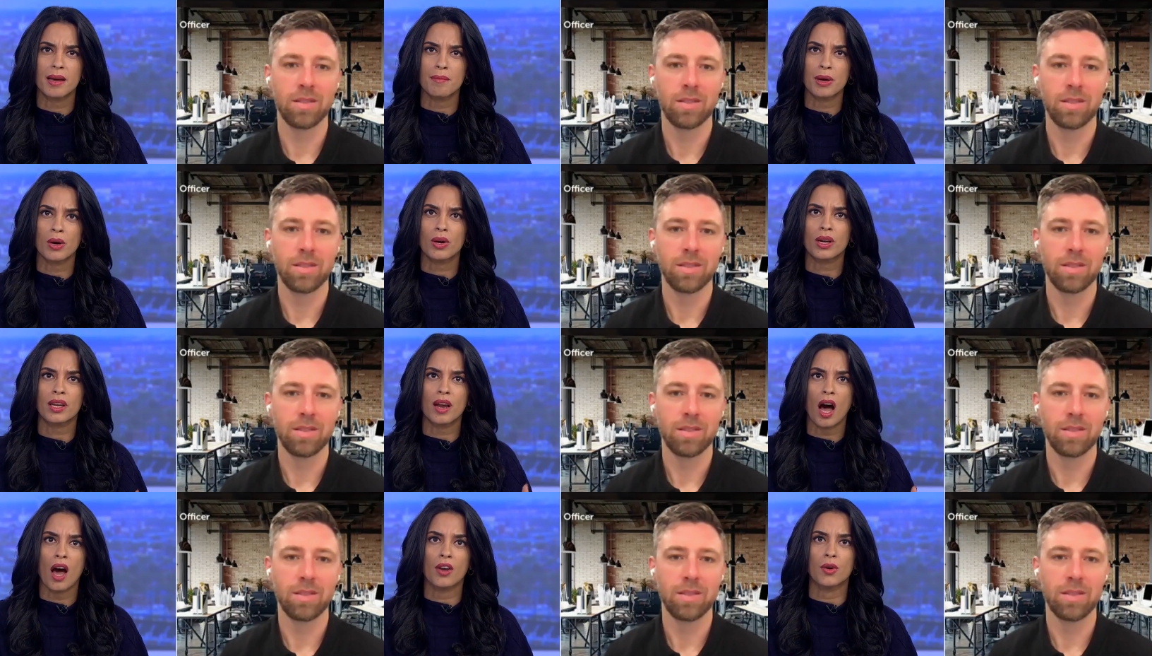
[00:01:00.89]

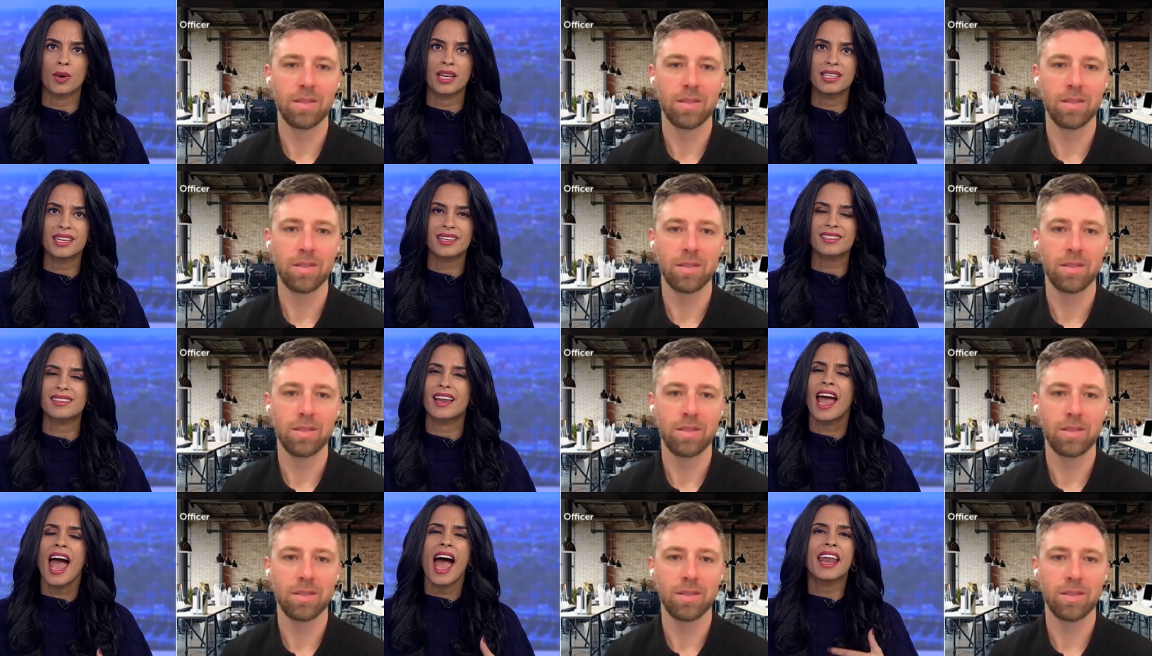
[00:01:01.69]
Speaker 1: American Auto Index,
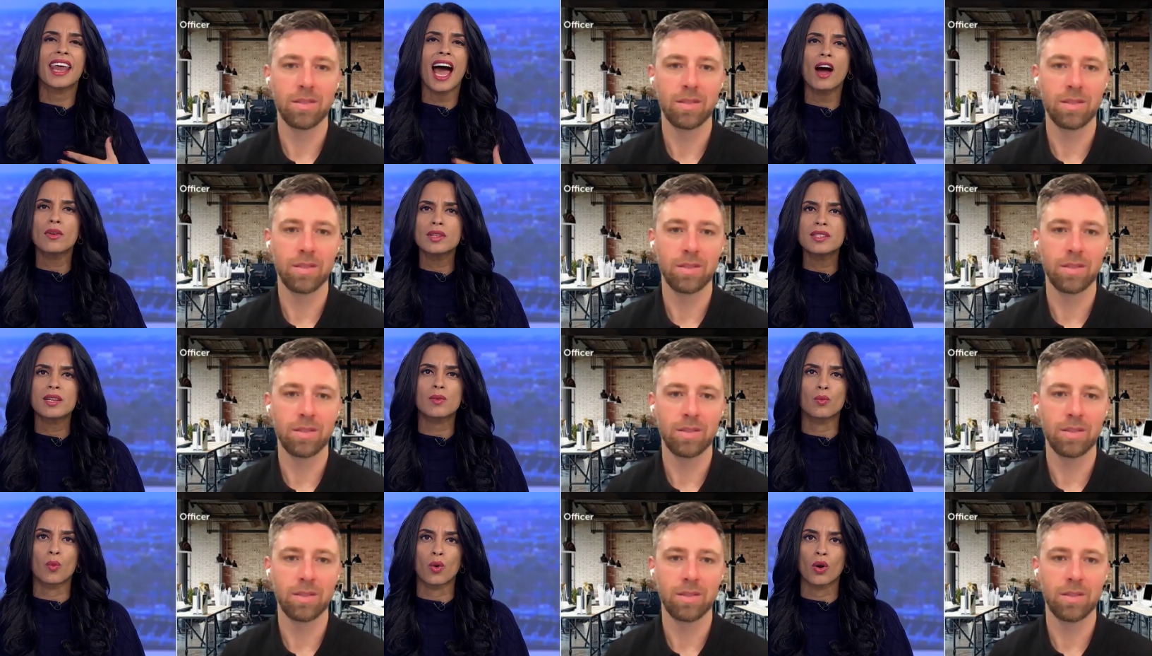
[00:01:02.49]
and, and how does
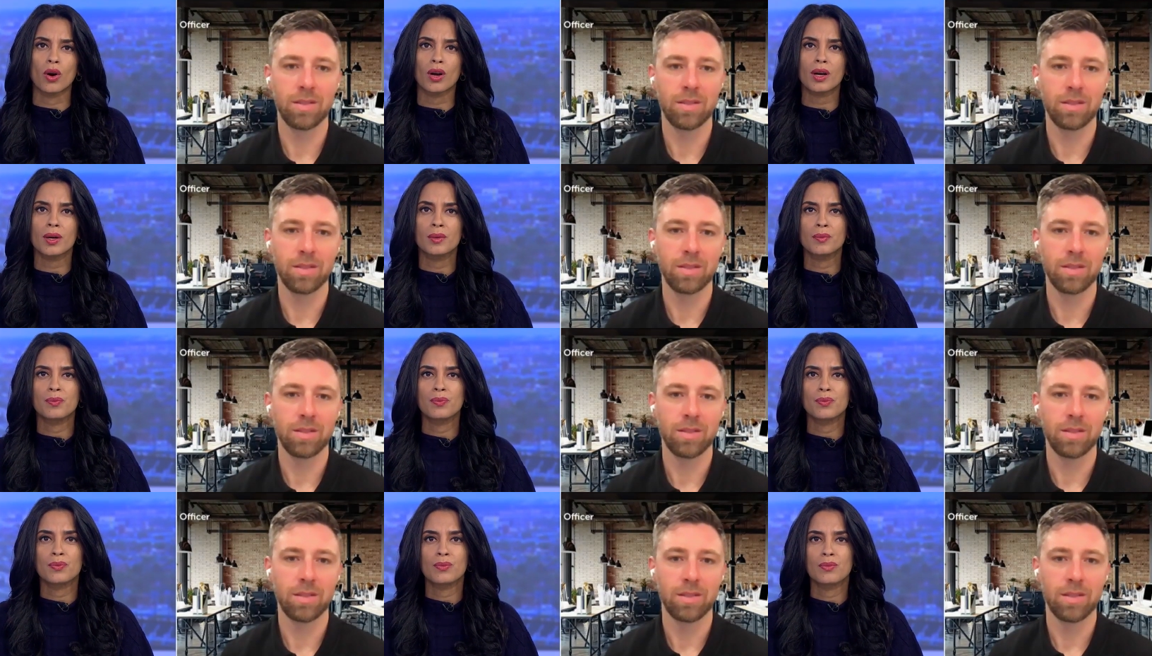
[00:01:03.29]
it work?
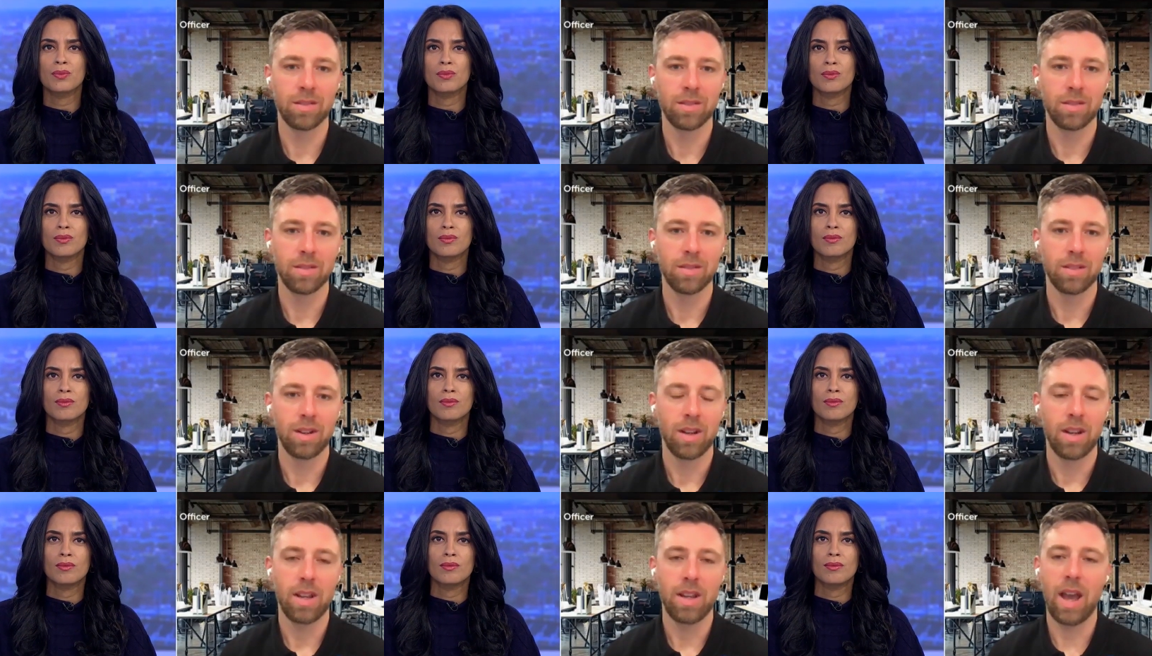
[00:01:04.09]

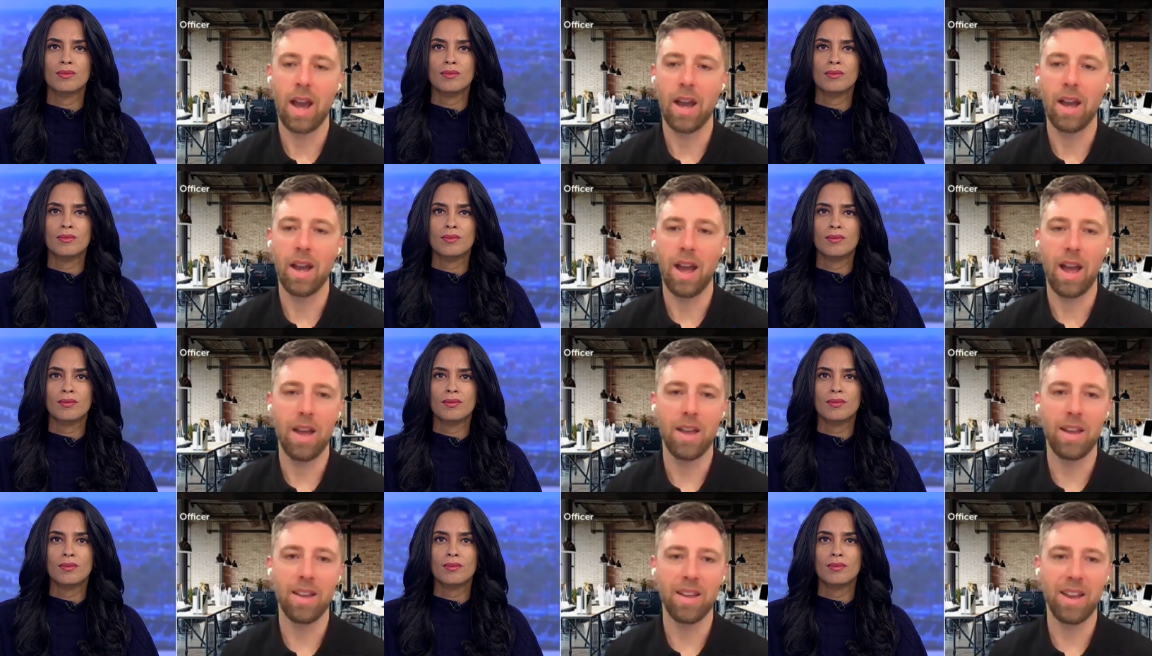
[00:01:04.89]
Speaker 2: Yeah, I,
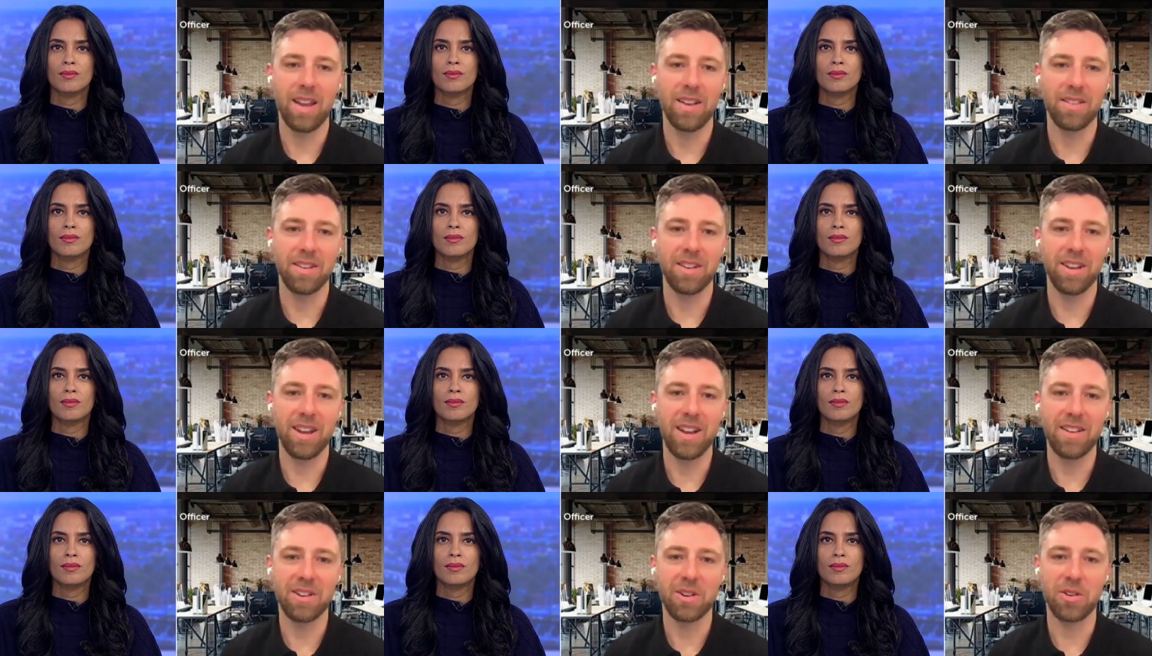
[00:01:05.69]
it's a
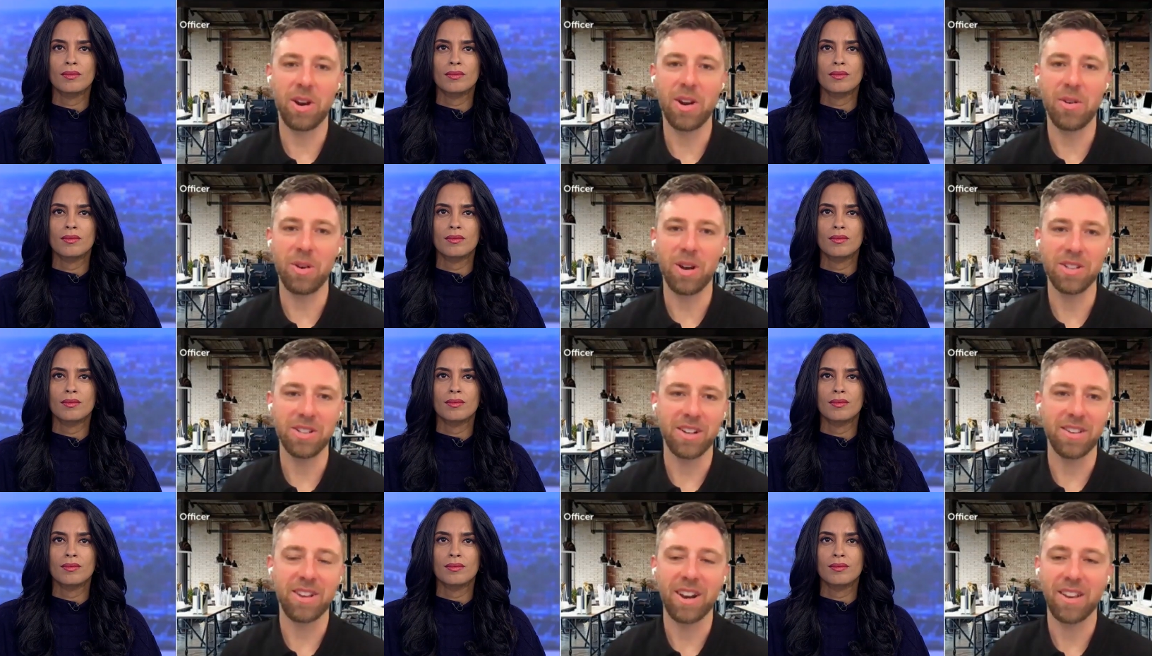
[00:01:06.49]
it's a great question.
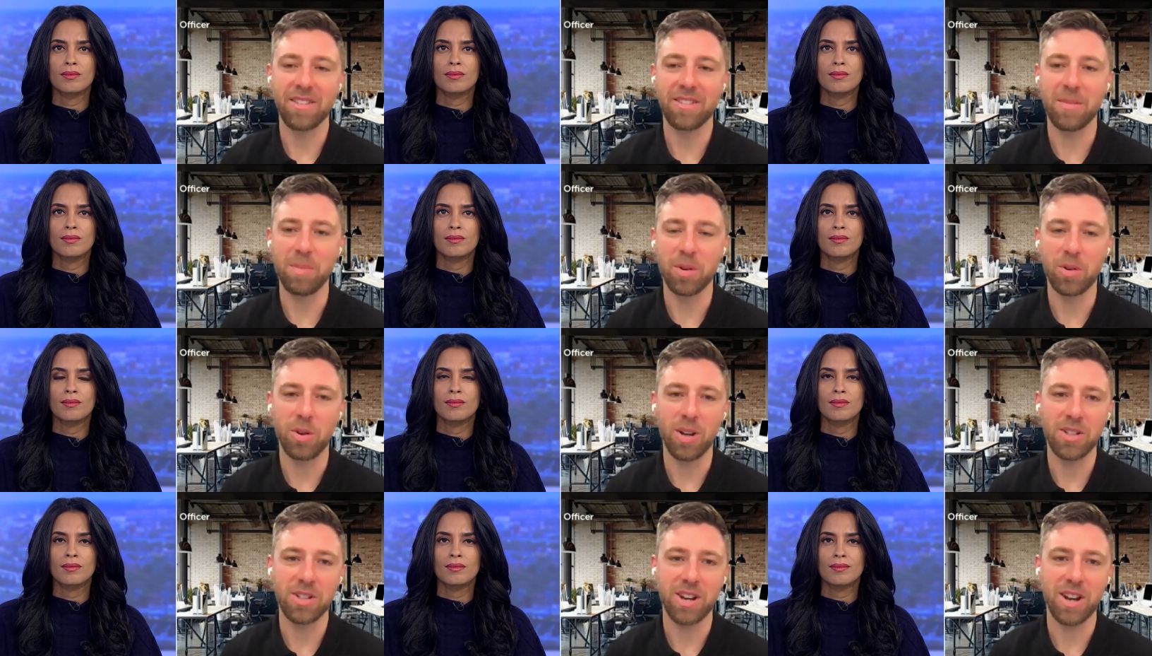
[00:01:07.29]
It's not a simple
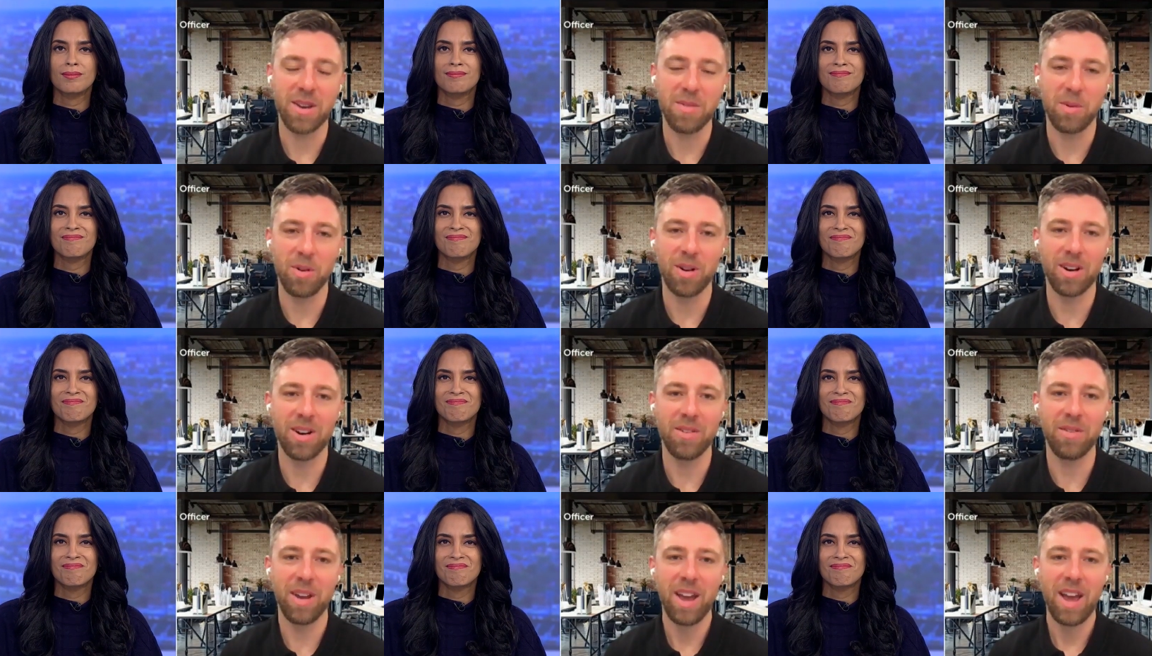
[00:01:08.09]
question anymore.
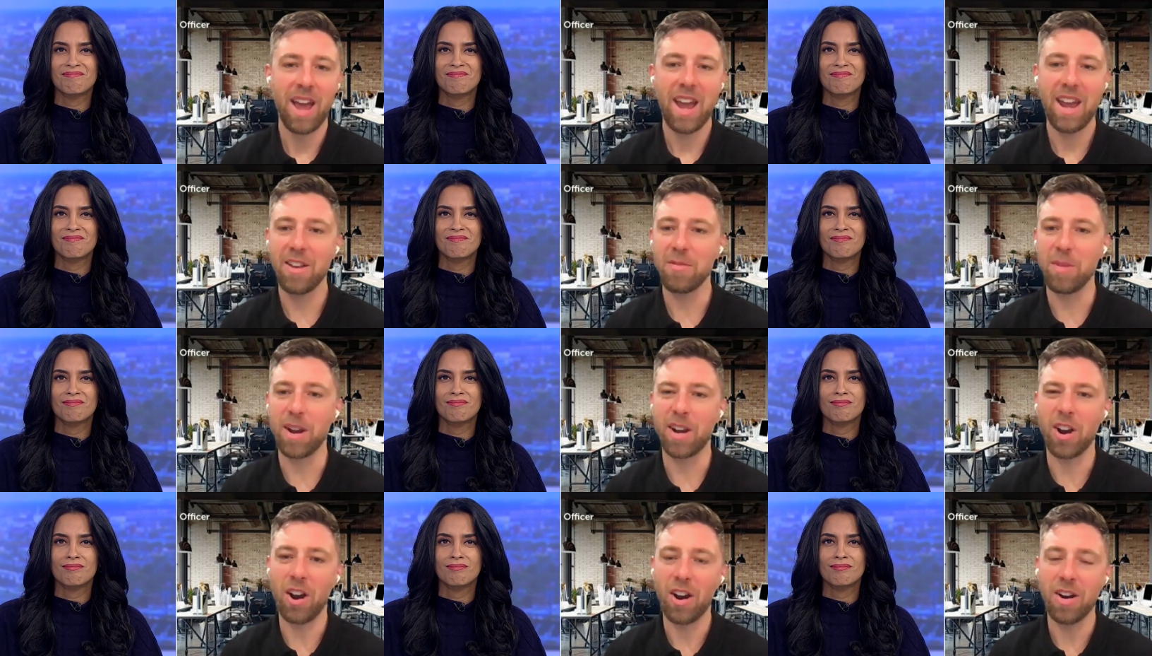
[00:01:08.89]
Of hey, is my
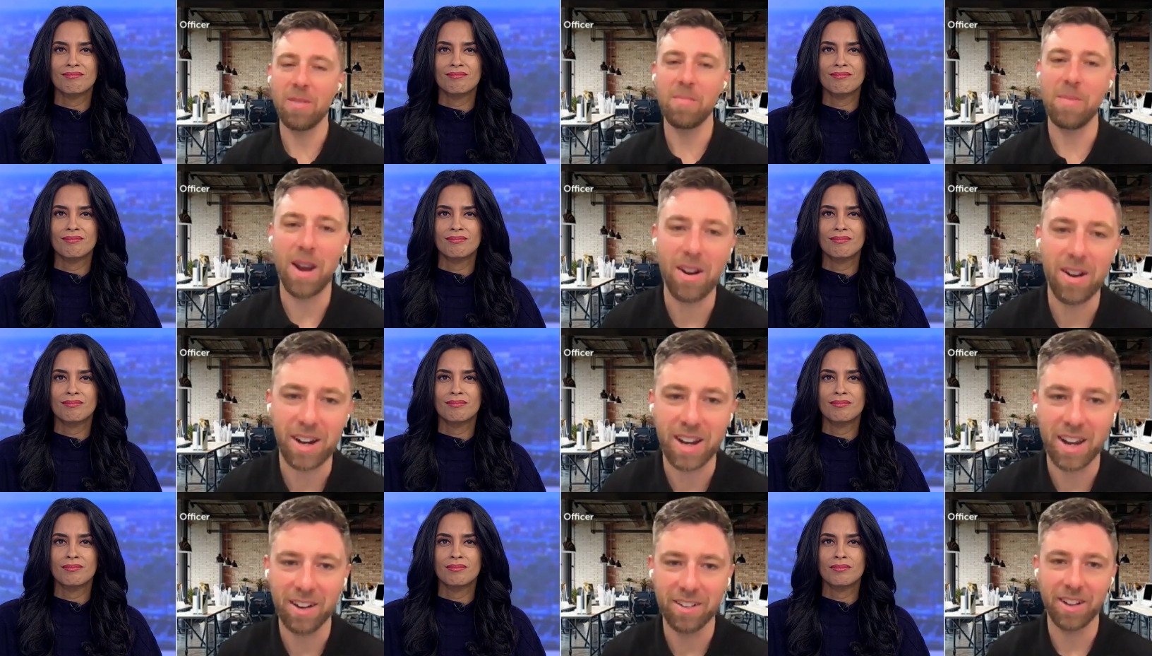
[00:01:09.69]
car
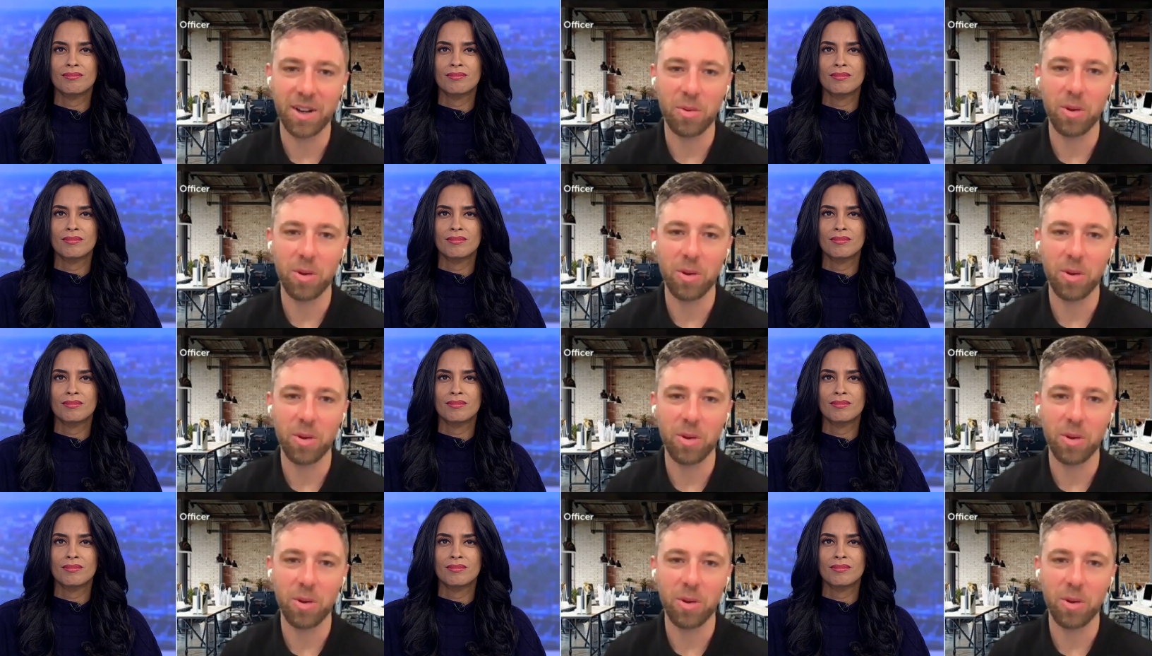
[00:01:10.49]
American? Like,